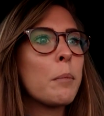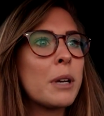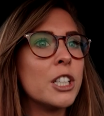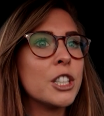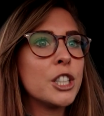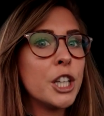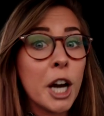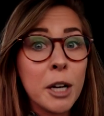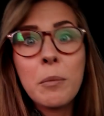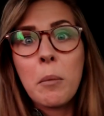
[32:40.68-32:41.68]
because you
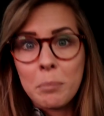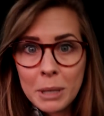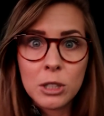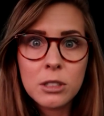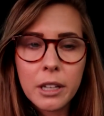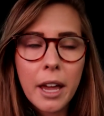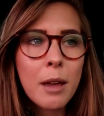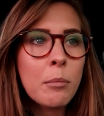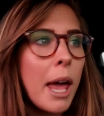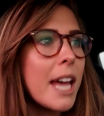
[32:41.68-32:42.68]
know, bills are
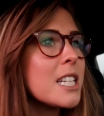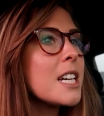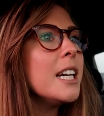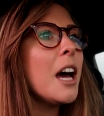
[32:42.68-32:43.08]
getting paid.